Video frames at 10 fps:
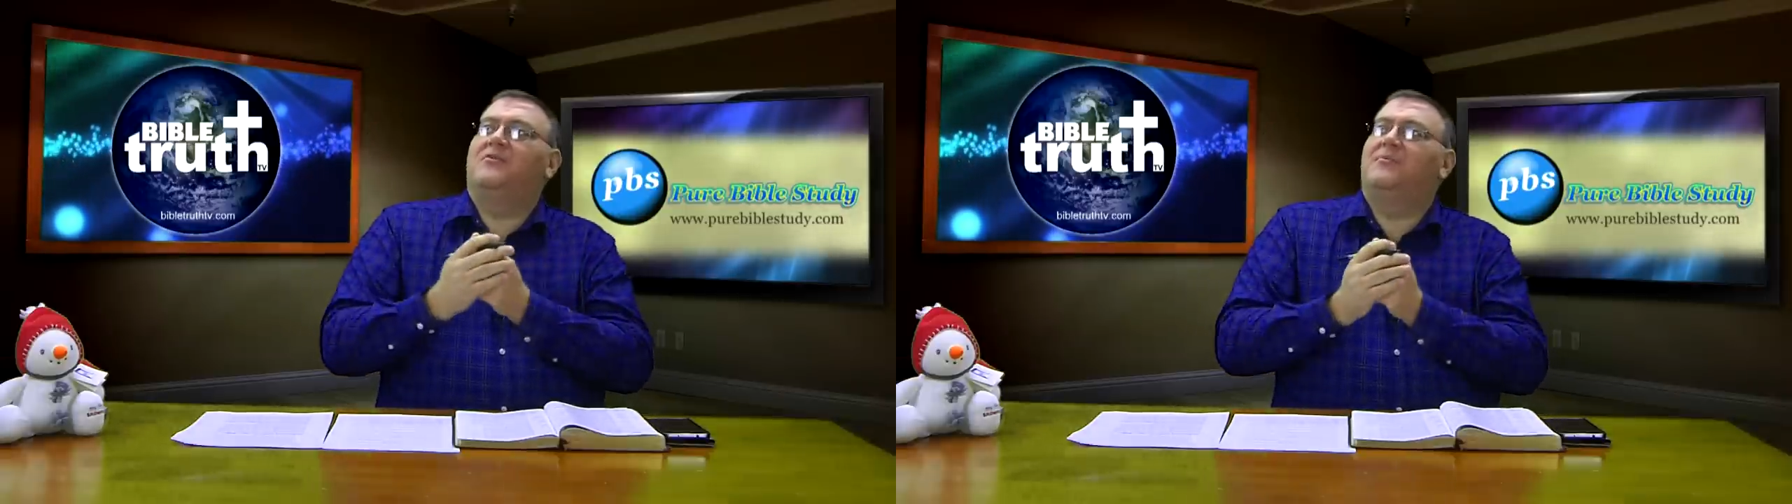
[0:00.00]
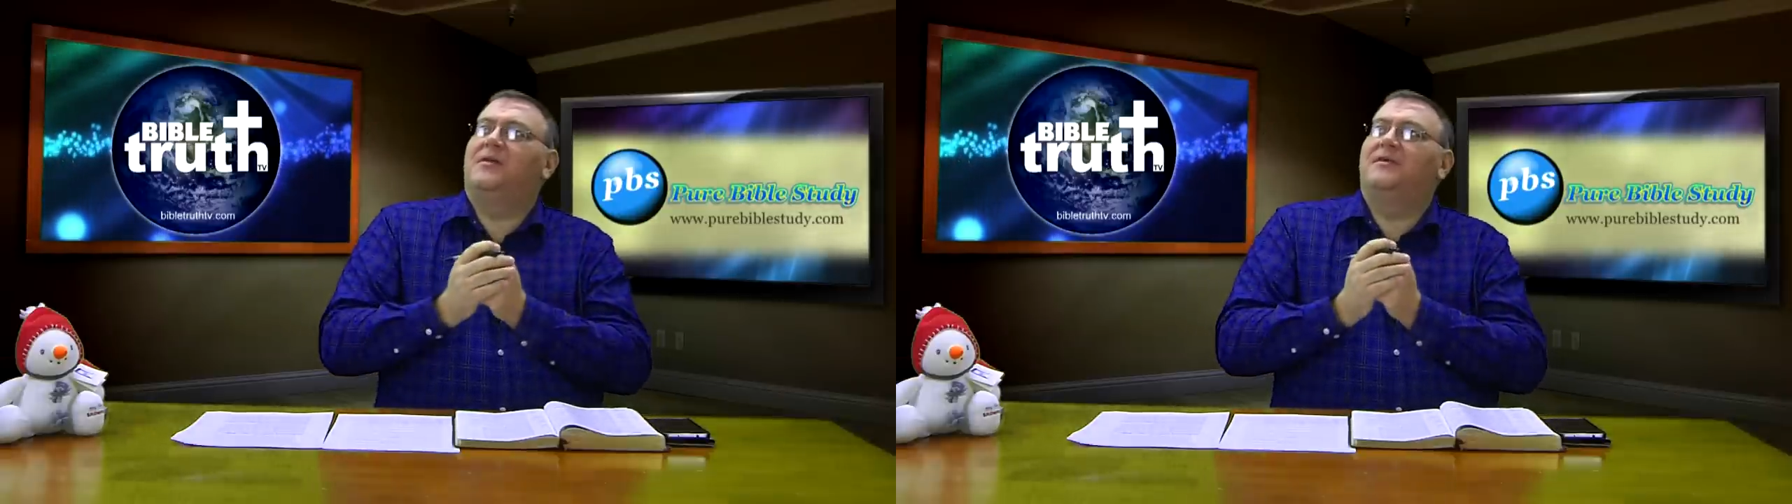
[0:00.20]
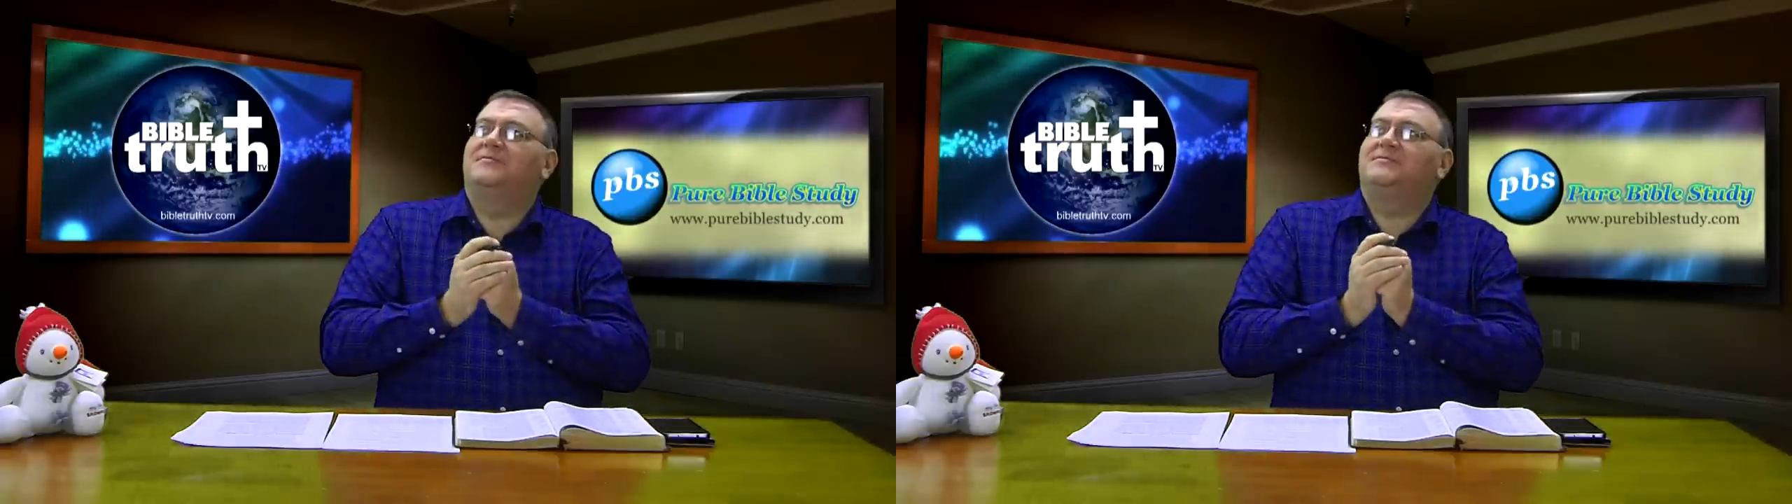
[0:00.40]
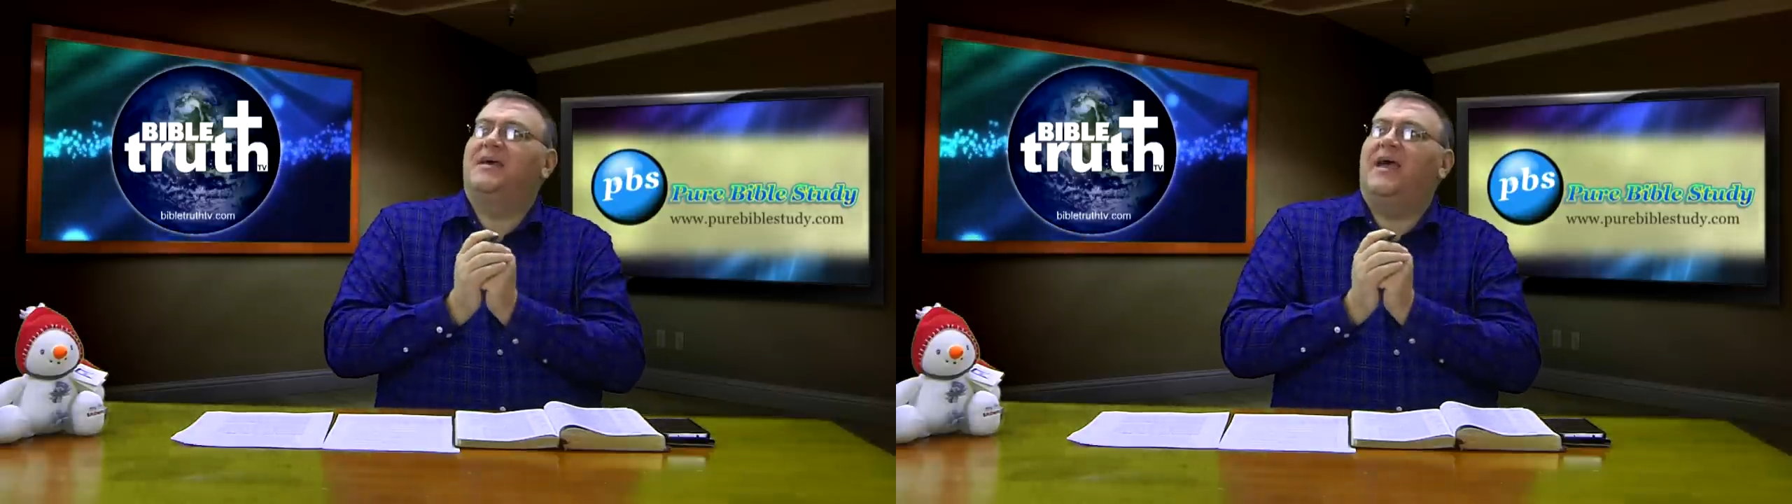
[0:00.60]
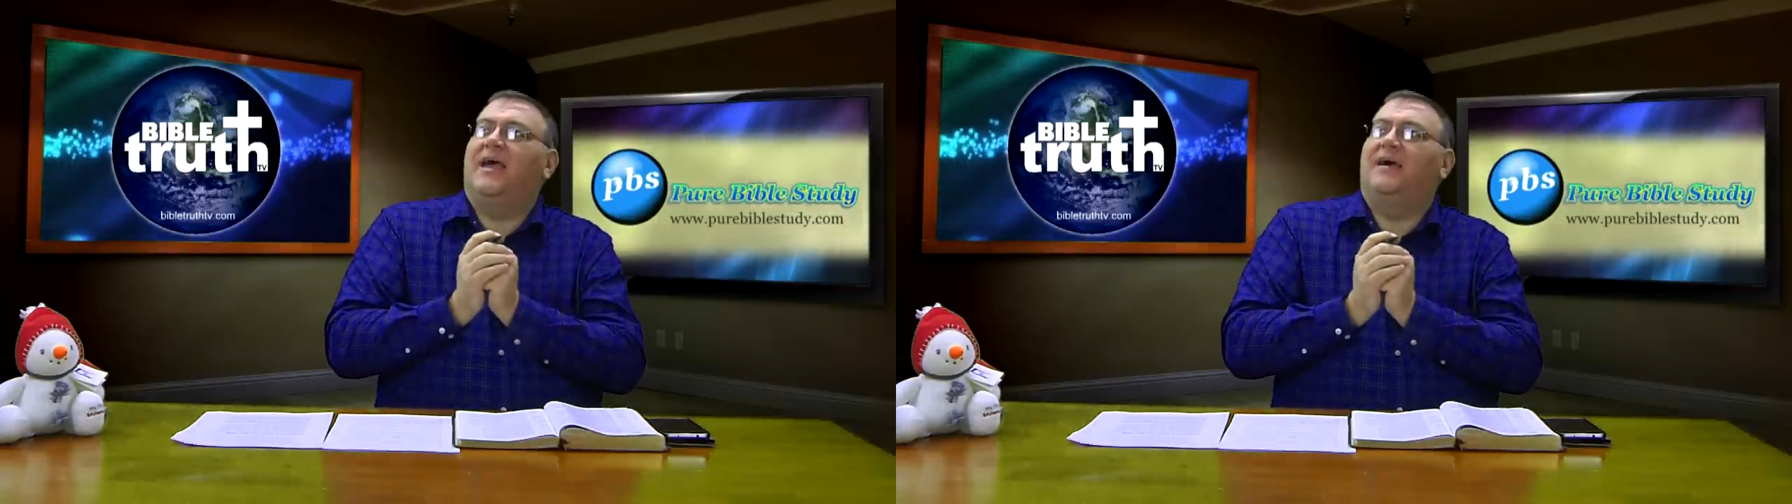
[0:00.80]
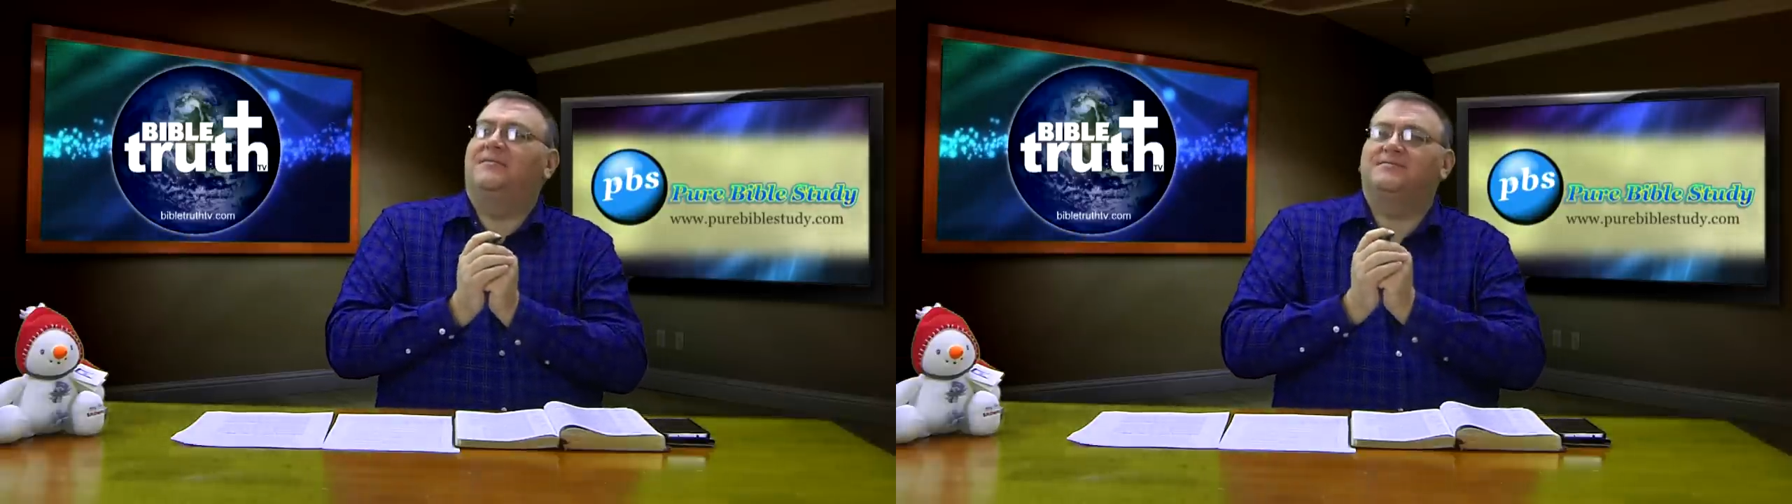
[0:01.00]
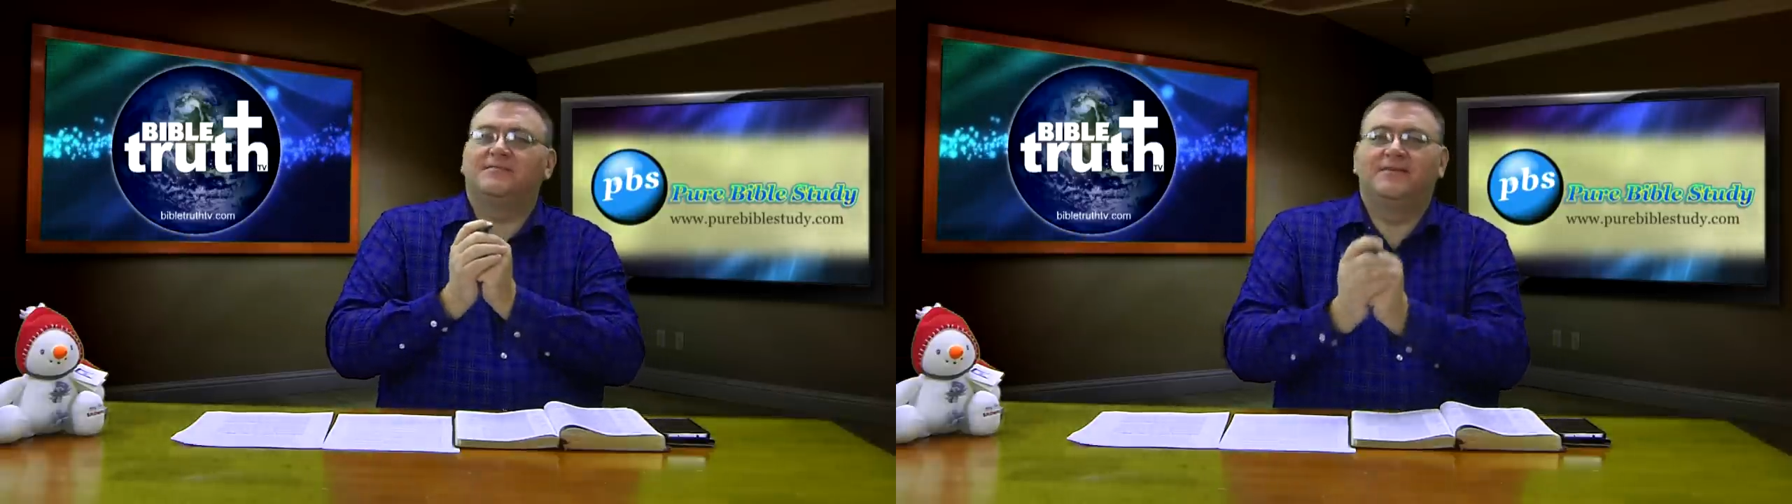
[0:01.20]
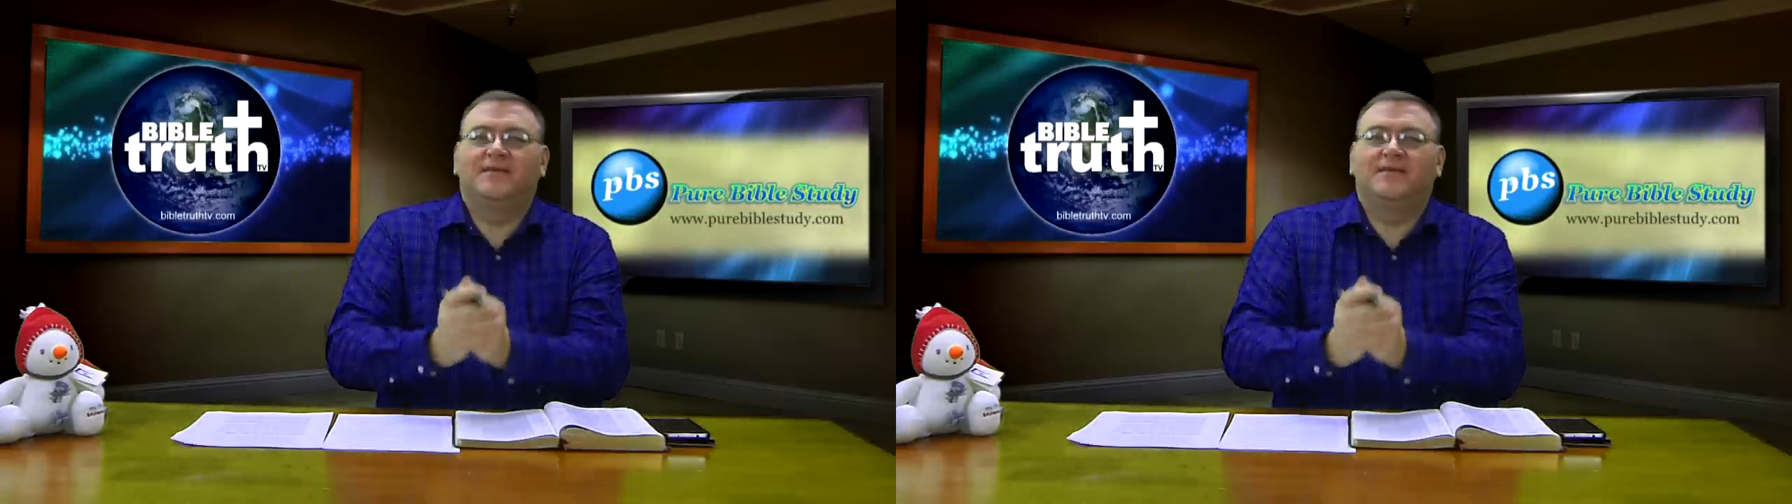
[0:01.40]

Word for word: one else has.